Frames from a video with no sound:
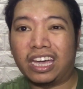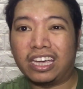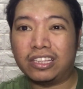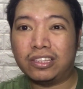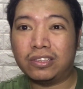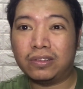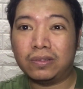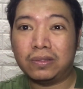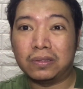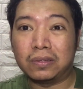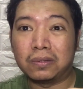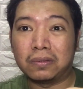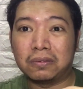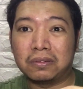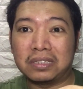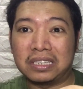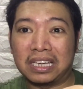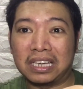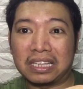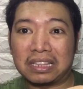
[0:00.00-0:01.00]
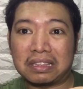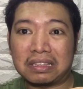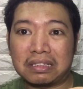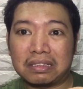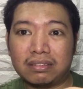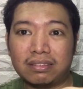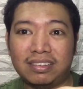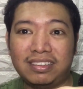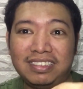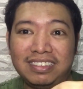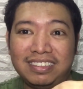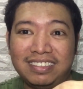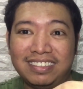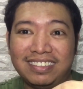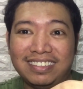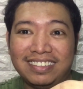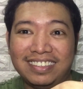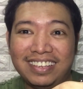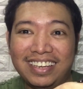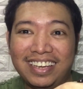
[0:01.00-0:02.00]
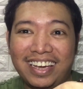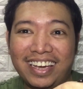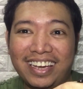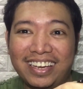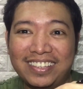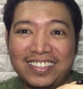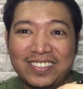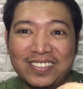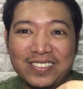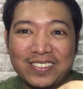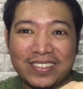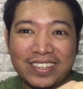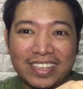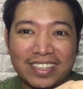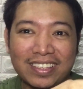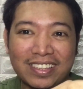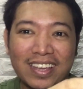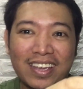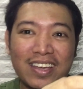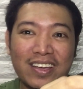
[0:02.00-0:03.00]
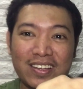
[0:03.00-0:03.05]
I don't know yet. I don't know yet.